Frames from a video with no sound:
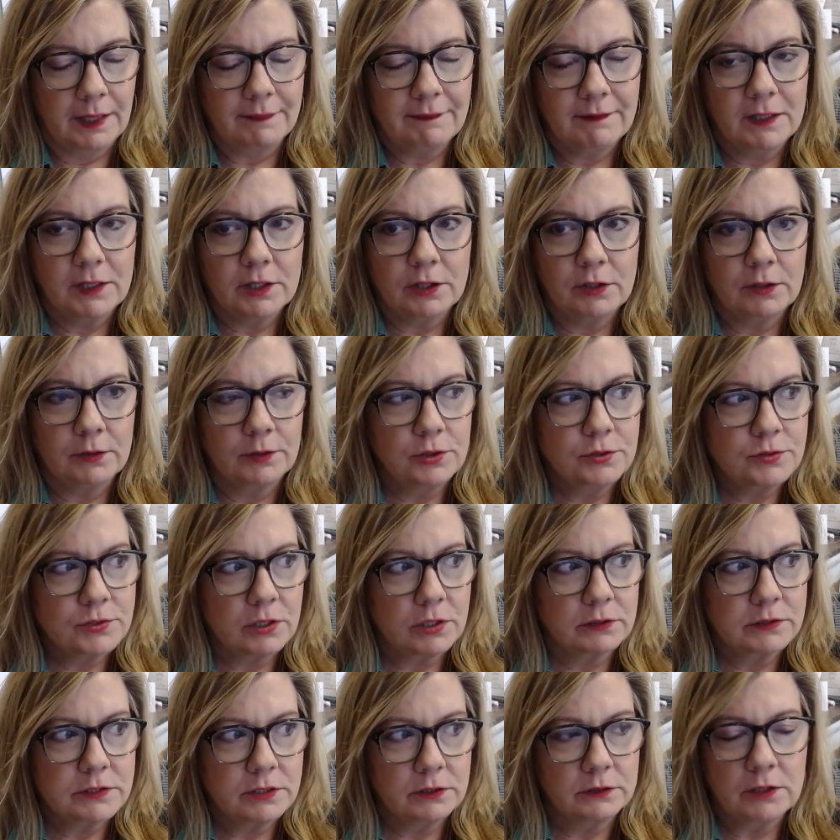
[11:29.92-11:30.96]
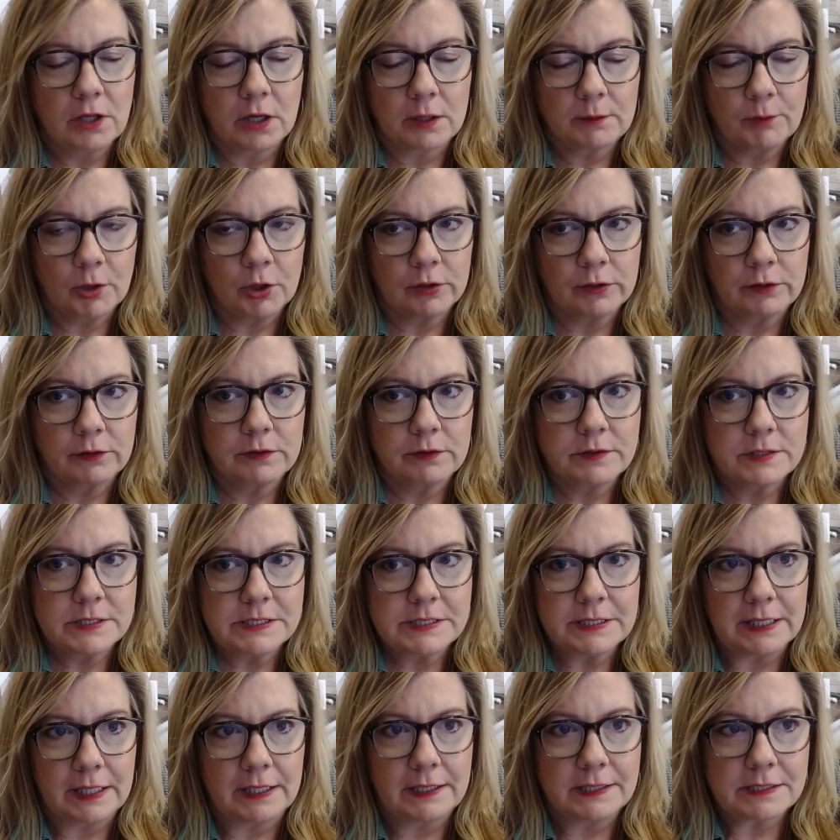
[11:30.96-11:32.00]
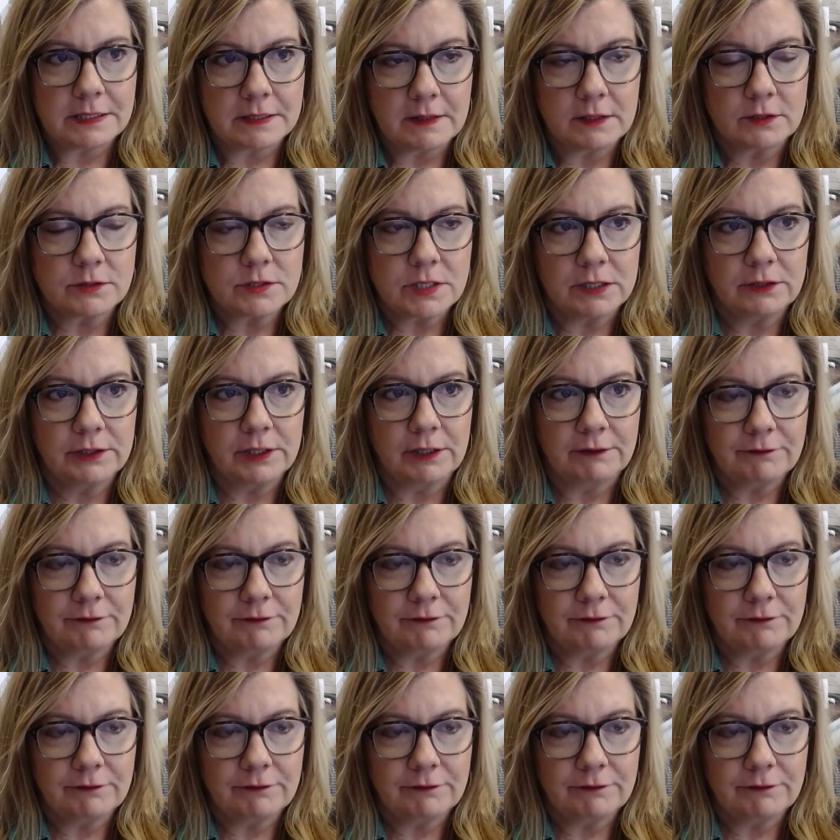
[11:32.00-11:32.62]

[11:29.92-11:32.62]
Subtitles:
I think you talk to a lot of marketers these days, and they'll tell you,